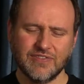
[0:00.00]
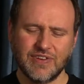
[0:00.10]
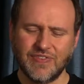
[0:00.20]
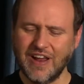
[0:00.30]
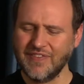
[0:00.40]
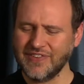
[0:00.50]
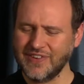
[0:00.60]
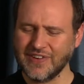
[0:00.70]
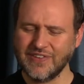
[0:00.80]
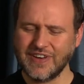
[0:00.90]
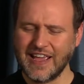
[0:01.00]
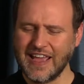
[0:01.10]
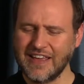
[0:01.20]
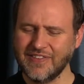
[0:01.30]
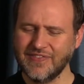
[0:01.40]
we promise you're going to
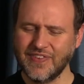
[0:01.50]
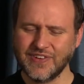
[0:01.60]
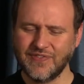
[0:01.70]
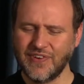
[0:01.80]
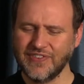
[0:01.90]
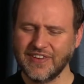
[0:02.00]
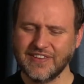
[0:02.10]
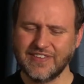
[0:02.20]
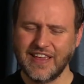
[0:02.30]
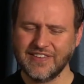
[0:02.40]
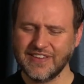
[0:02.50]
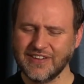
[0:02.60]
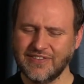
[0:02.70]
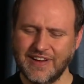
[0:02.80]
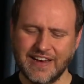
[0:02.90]
have much more success in
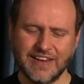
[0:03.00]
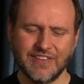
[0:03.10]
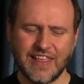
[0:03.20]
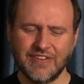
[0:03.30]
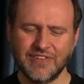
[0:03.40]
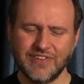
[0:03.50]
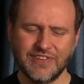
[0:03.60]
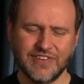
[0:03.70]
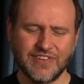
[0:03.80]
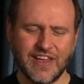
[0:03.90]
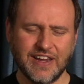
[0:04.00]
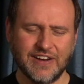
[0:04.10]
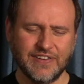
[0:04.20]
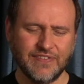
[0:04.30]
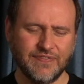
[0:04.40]
creating that which you
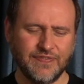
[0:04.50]
desire.